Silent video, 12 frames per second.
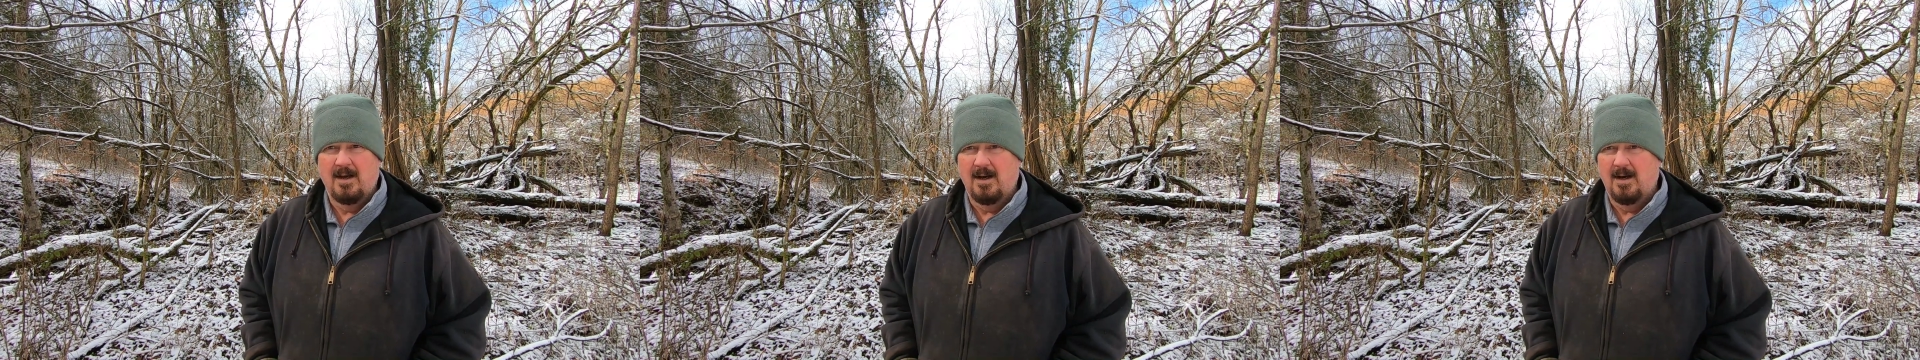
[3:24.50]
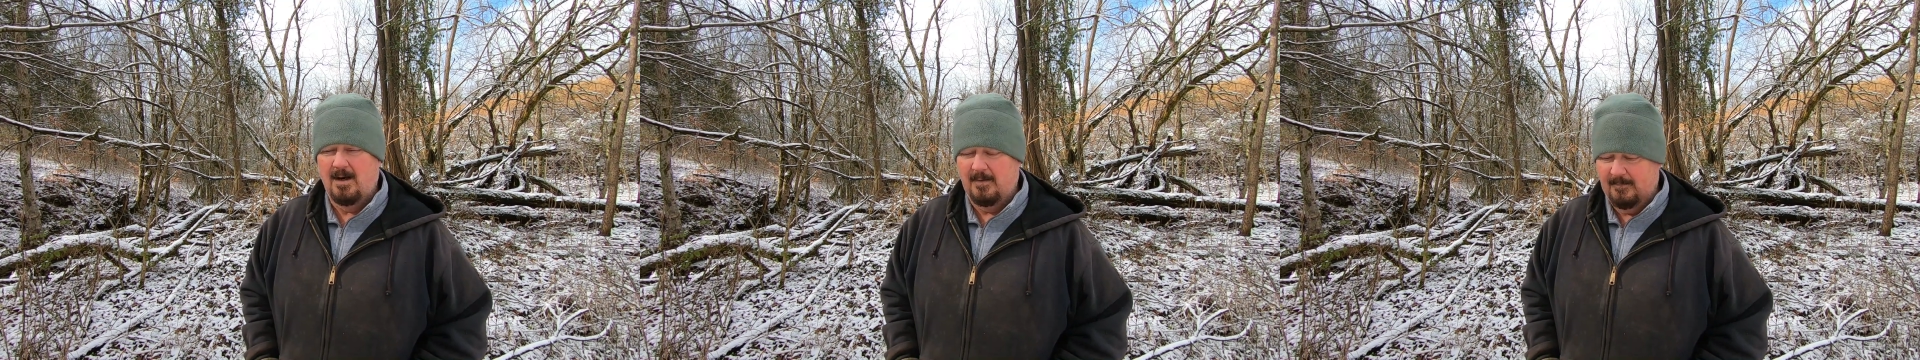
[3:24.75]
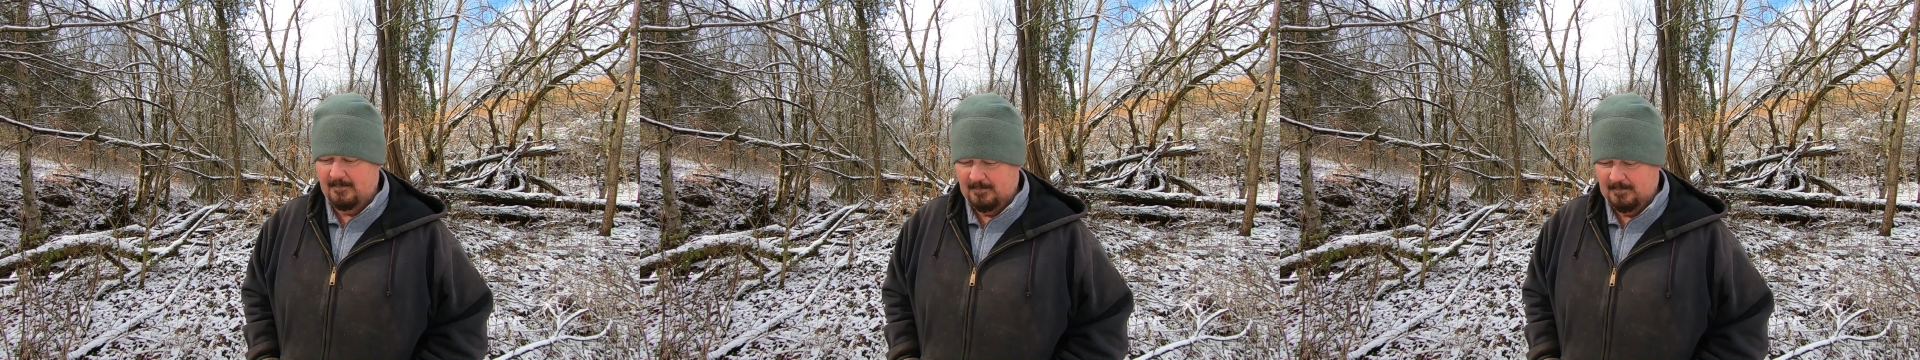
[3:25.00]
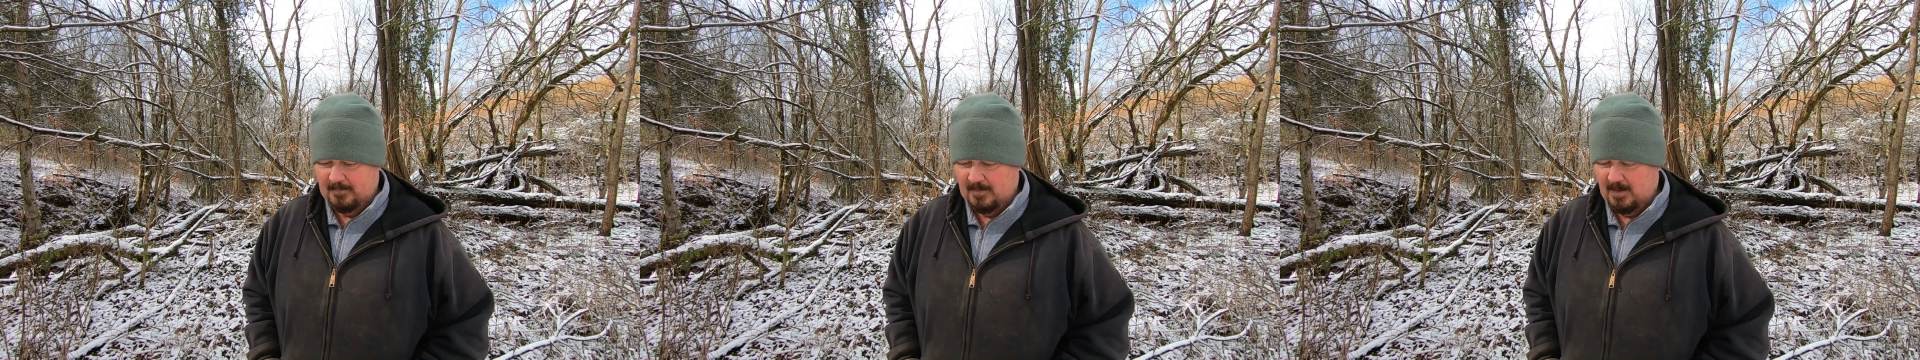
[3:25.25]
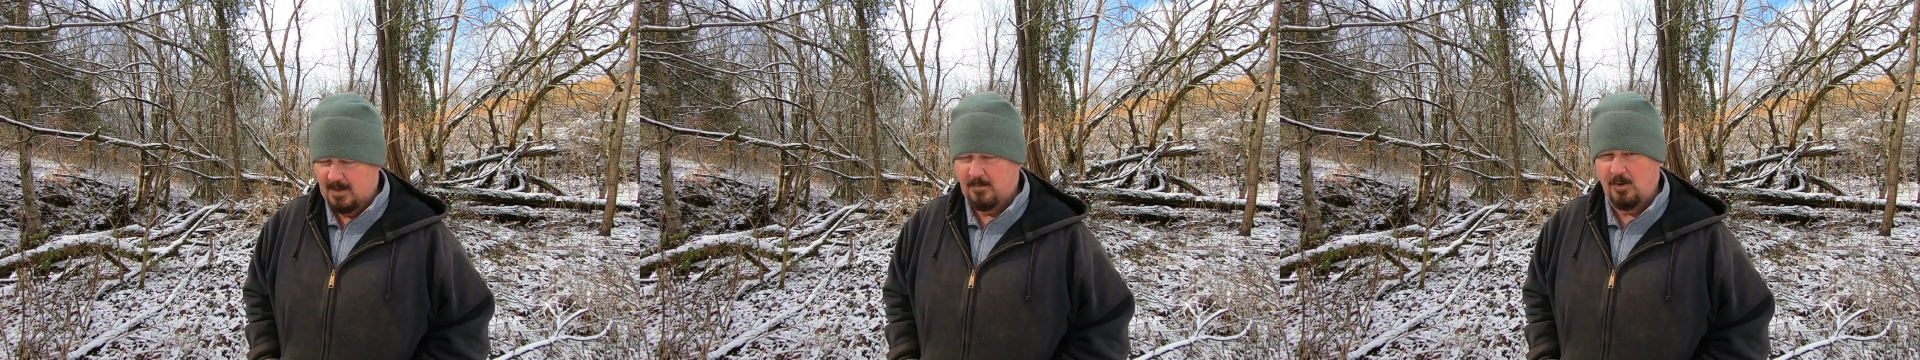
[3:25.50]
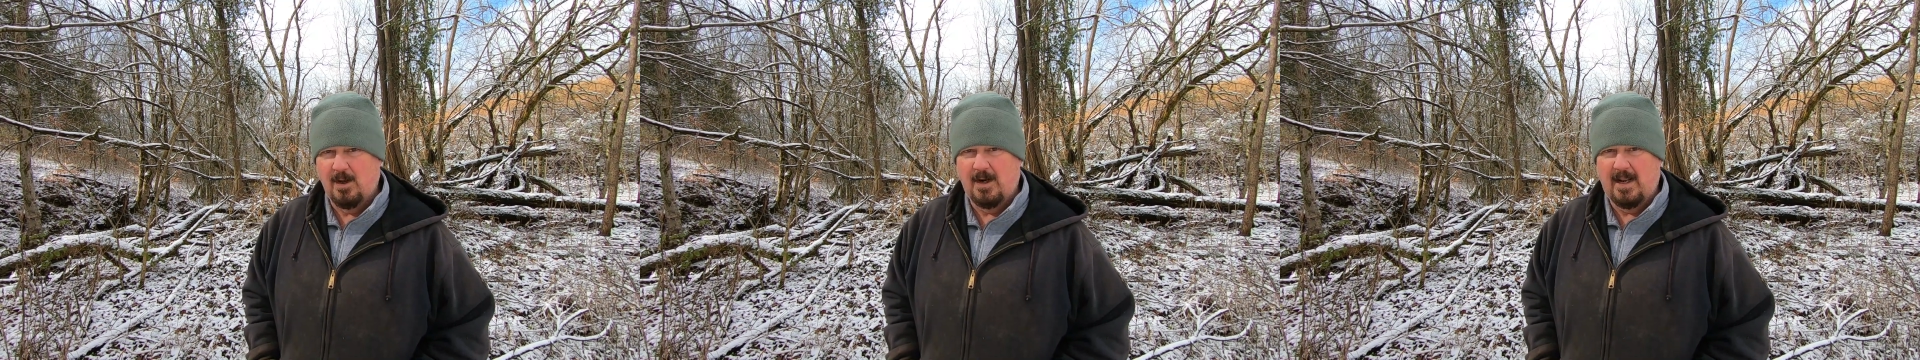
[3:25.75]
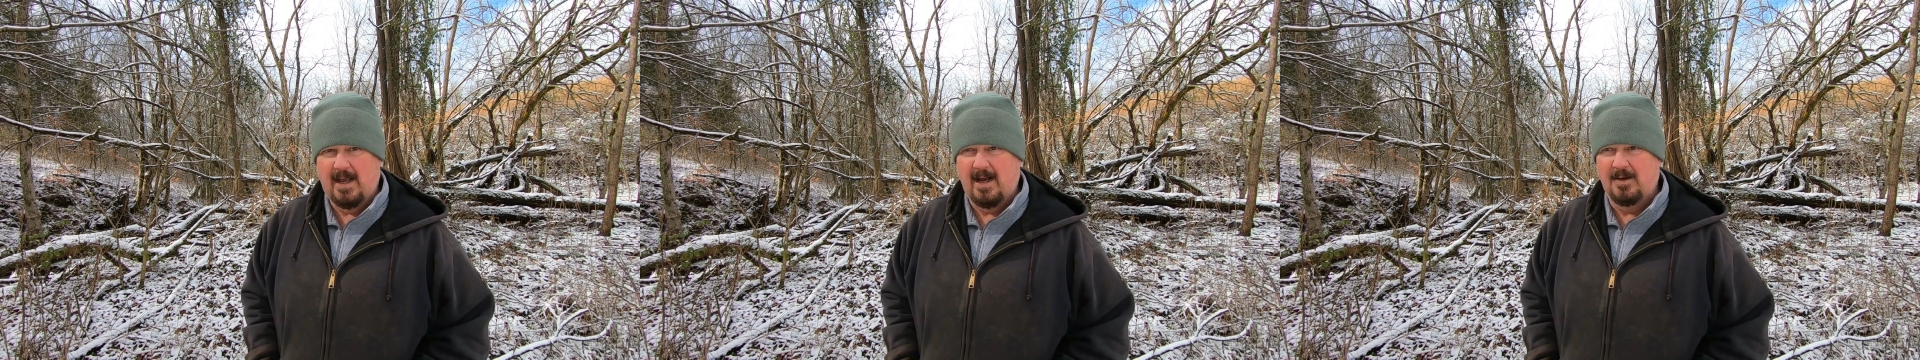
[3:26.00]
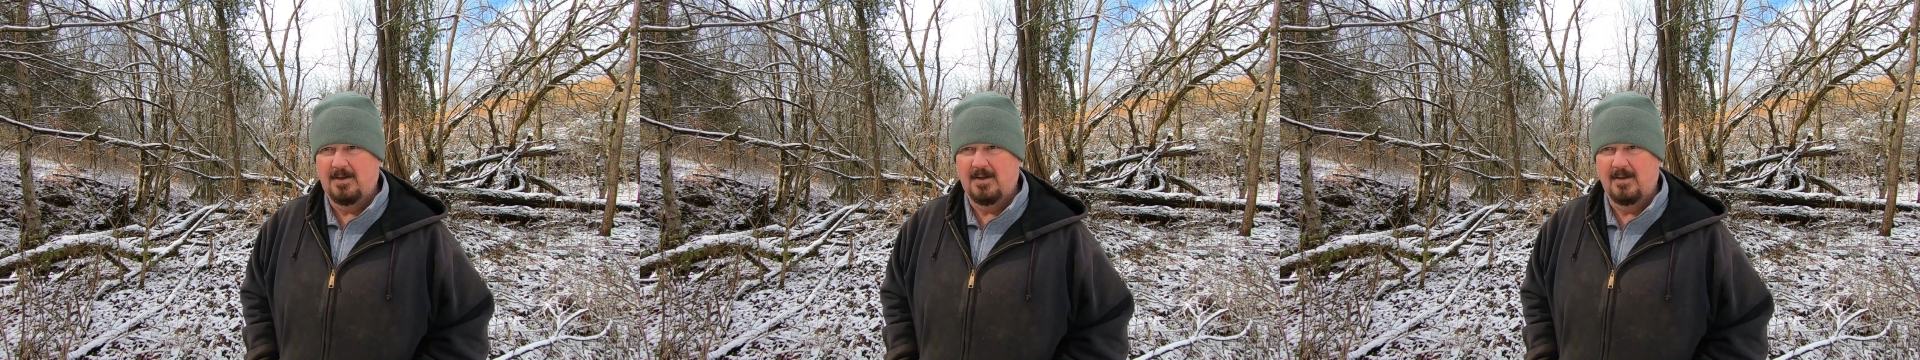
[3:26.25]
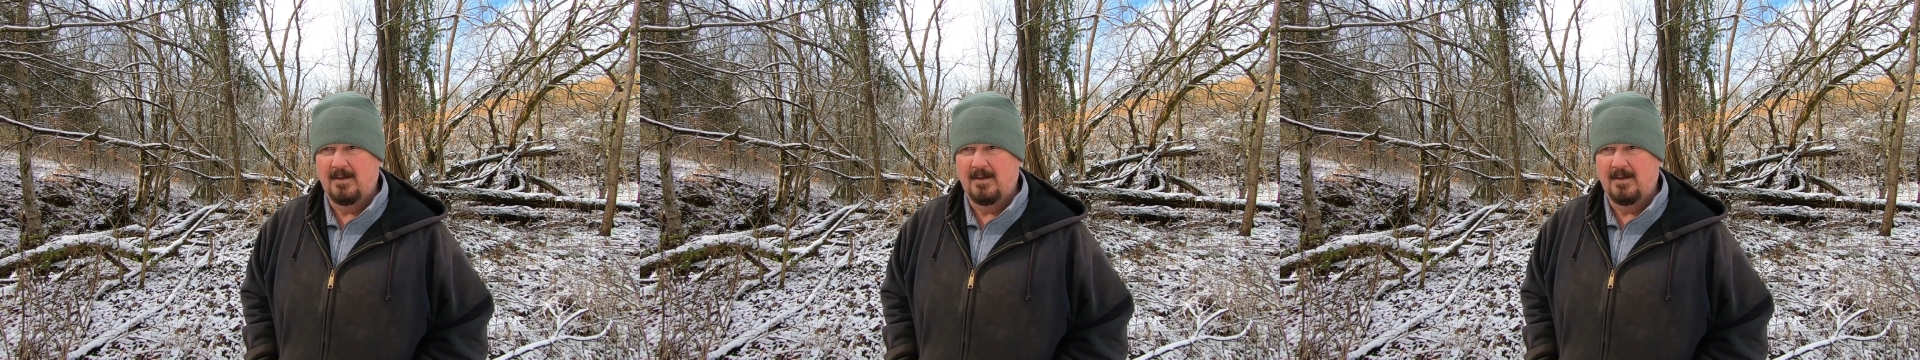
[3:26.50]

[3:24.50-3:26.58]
come running out.